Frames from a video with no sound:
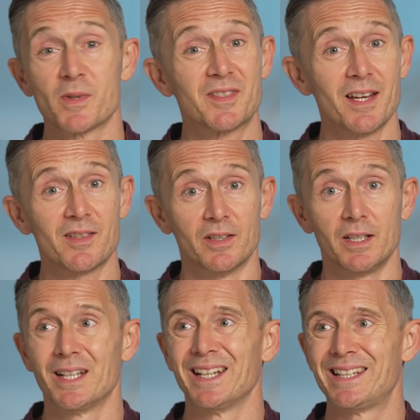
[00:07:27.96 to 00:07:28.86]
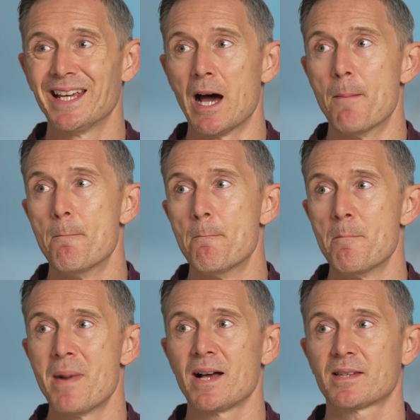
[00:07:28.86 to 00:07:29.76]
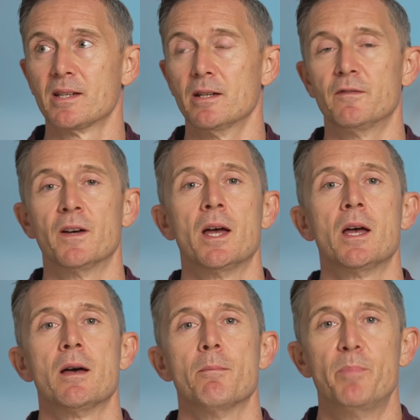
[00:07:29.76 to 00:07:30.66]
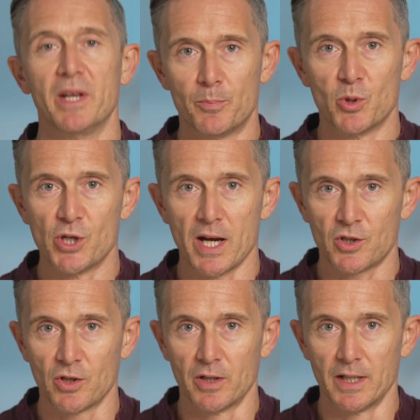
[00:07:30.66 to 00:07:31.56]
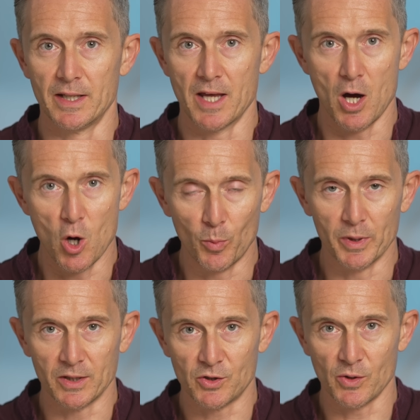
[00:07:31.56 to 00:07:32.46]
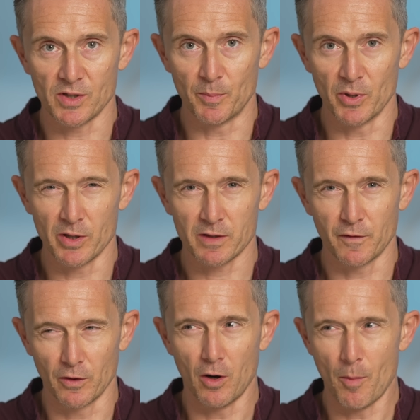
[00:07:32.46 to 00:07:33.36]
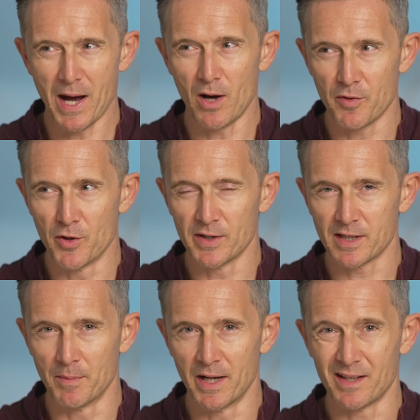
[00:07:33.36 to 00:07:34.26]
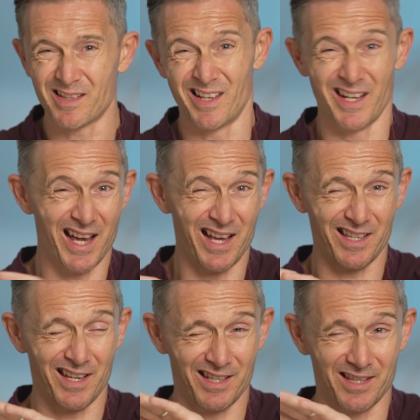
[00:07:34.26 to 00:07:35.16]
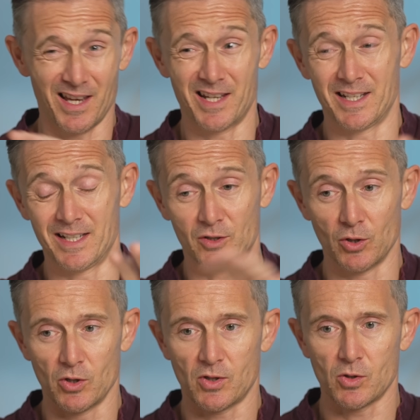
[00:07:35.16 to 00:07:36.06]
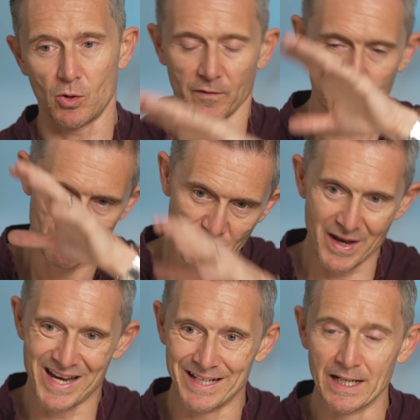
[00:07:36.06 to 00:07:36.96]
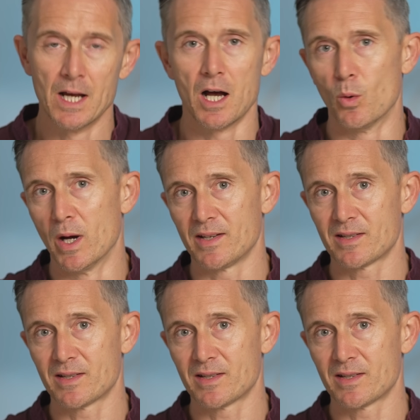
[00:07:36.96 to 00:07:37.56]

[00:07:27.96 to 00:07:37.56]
was decent, you're gonna get a massive bit of projection in that opening juicy burst for about 30 minutes and then as I said it does sort of fade away